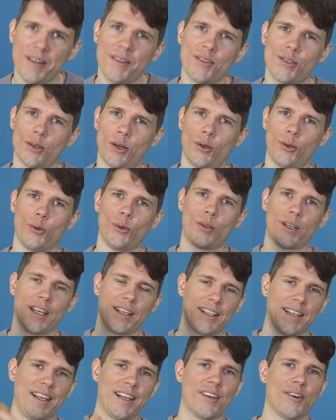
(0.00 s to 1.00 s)
So you can
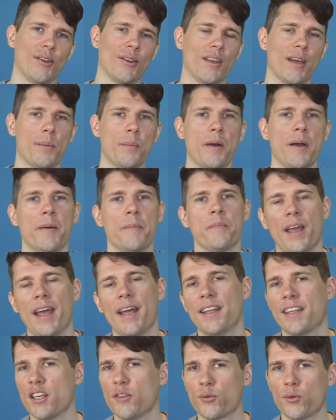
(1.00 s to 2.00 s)
click on them,
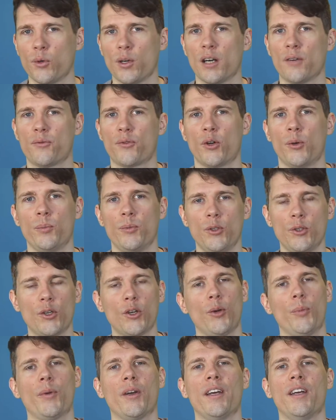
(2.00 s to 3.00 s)
and if you are from
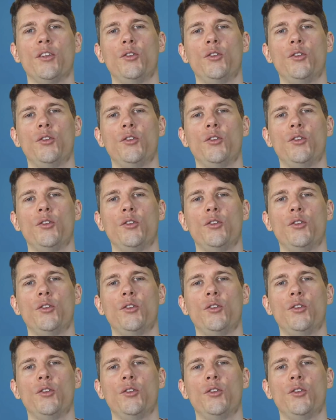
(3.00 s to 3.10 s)
Europe,